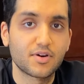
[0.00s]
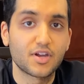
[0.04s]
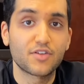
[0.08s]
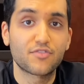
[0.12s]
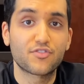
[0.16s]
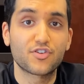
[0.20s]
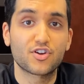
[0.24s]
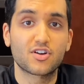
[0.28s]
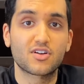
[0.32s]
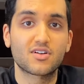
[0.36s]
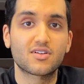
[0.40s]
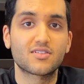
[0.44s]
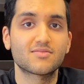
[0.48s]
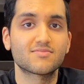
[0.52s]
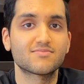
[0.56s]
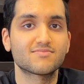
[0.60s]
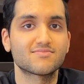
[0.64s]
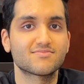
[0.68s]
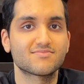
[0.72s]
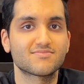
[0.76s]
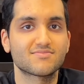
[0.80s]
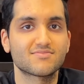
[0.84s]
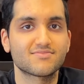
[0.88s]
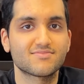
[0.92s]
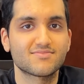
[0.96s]
if you're
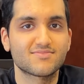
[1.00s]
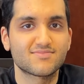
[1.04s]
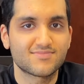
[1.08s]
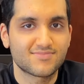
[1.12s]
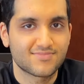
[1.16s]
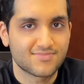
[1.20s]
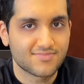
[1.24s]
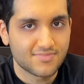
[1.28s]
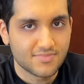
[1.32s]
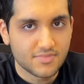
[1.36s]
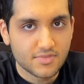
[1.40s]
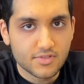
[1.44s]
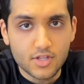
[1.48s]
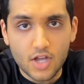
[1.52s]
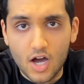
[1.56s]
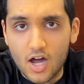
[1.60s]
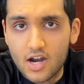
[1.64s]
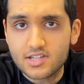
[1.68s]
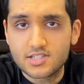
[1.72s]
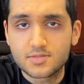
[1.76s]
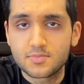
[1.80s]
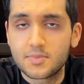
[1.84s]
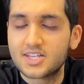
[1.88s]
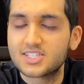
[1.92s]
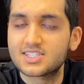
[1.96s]
not
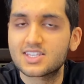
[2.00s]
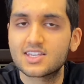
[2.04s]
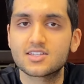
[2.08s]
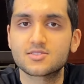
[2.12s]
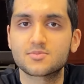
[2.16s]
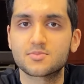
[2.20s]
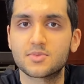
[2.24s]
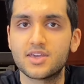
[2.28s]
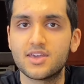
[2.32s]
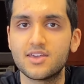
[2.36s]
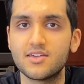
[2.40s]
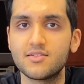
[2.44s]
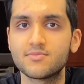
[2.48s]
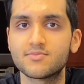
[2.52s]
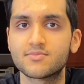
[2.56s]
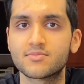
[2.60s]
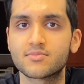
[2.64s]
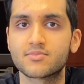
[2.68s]
as messy as me,